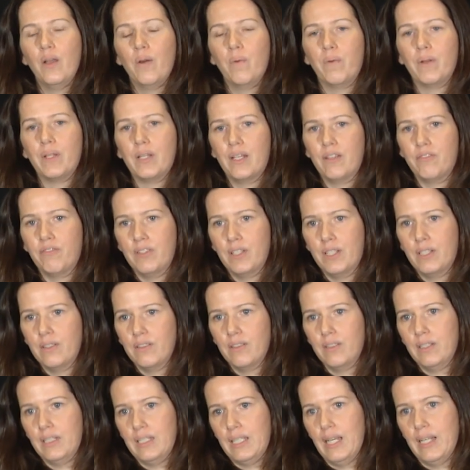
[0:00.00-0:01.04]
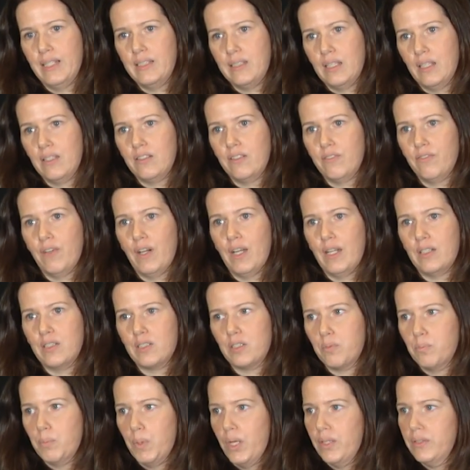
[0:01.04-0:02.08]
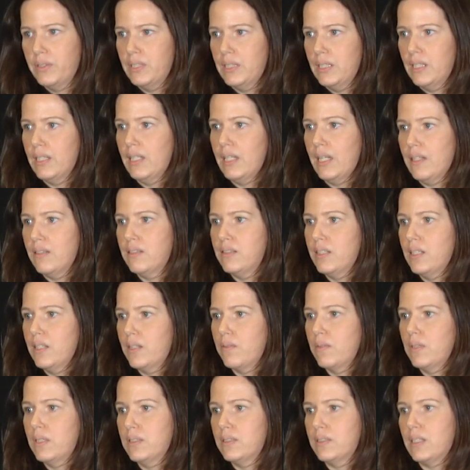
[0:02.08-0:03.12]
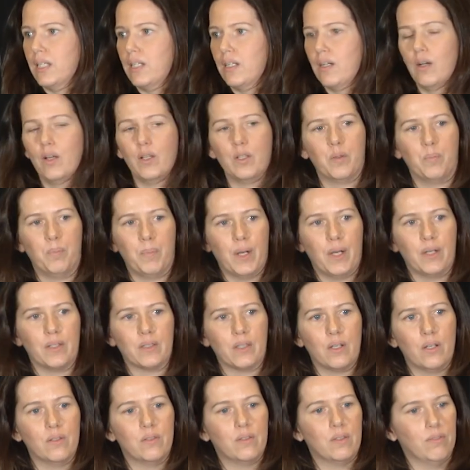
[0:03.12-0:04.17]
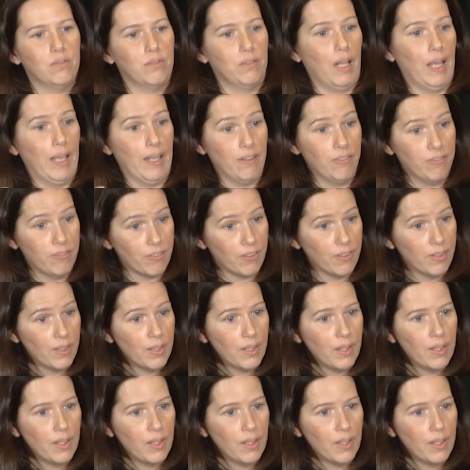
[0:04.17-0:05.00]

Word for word: where they've literally identified a small DNA sequence they call the barcode of life,